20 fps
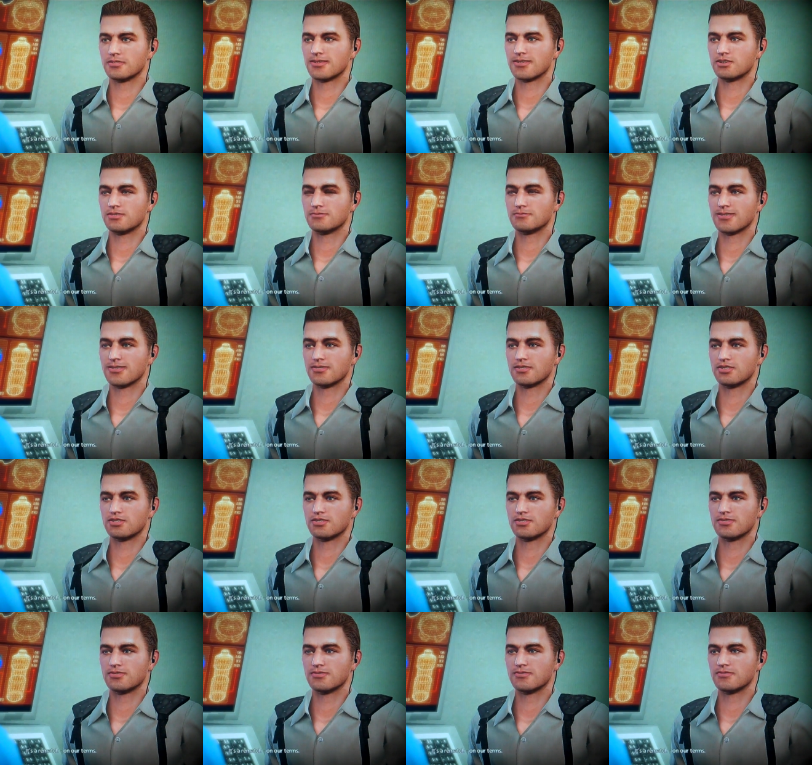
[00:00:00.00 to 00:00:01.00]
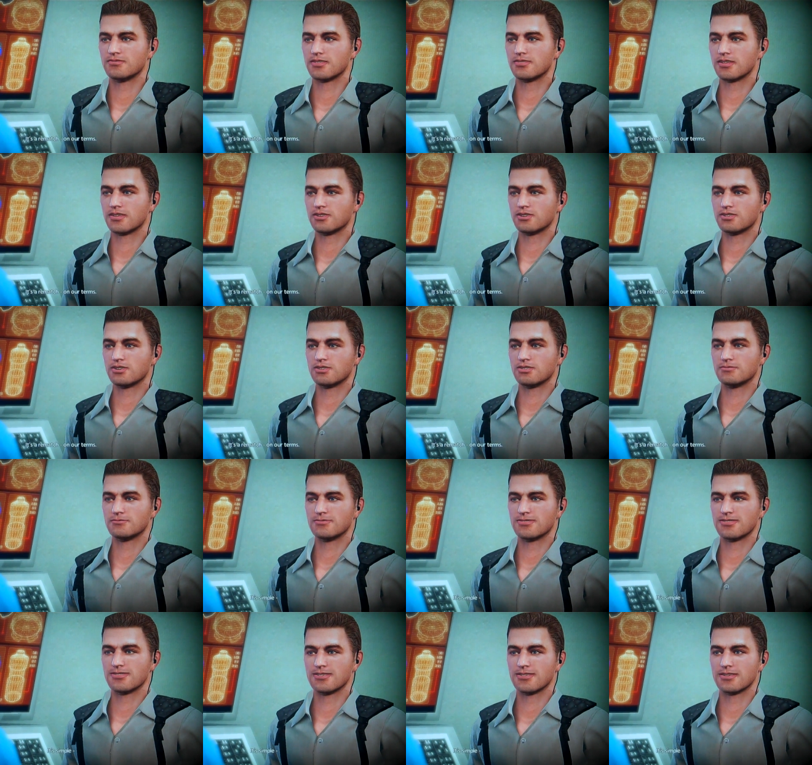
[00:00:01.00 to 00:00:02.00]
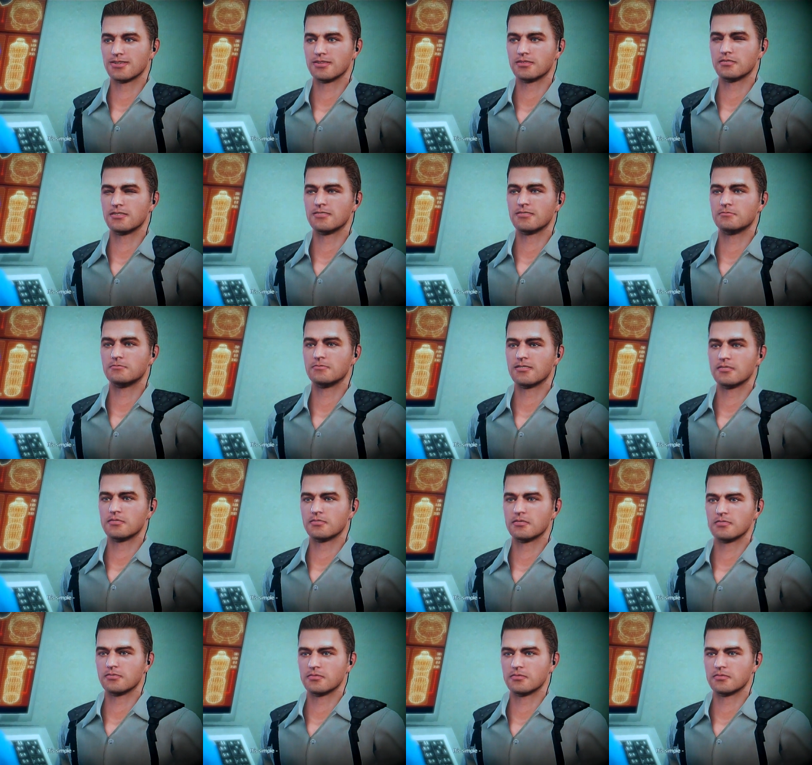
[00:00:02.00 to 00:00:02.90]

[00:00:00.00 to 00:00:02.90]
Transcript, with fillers: It's a rematch, on our terms. It's simple.